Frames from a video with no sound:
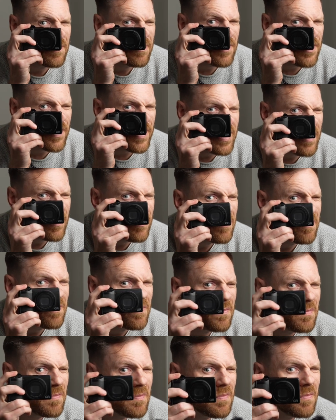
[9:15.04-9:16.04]
See
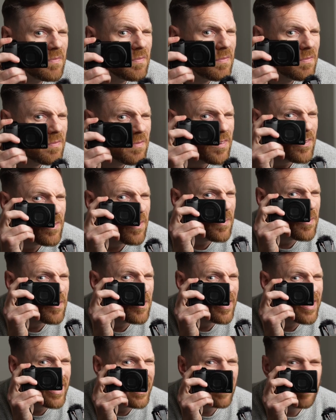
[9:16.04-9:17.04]
what I'm
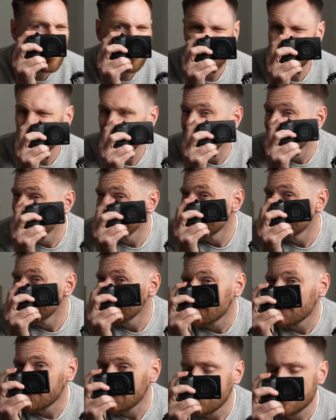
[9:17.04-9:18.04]
doing here?
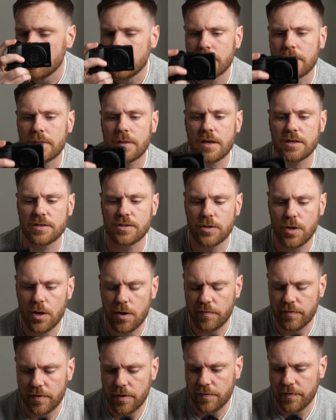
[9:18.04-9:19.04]
There's
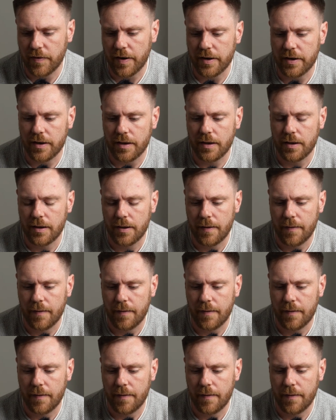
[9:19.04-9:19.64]
no viewfinder.